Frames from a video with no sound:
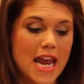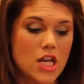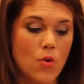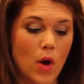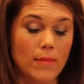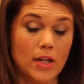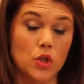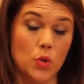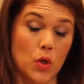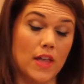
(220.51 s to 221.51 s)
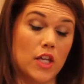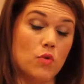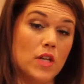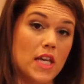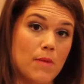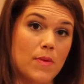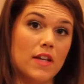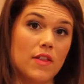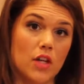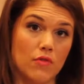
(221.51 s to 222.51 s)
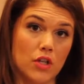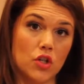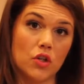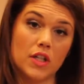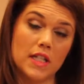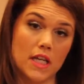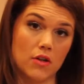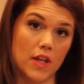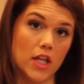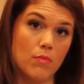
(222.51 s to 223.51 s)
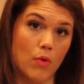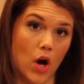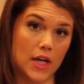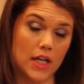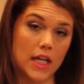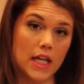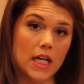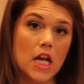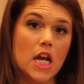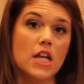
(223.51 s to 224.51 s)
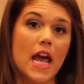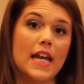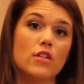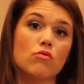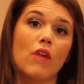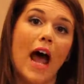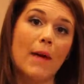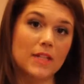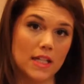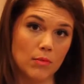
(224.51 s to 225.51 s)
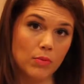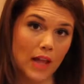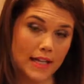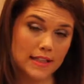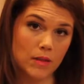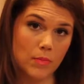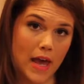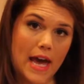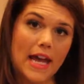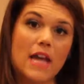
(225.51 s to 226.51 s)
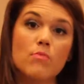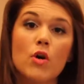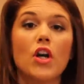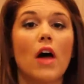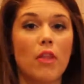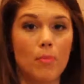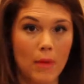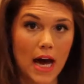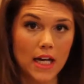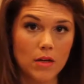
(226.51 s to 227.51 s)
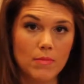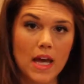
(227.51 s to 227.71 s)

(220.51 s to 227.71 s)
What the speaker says: You want to make sure that you keep it in the original container that you bought it in, and it's wrapped in a plastic bag and put on the bottom.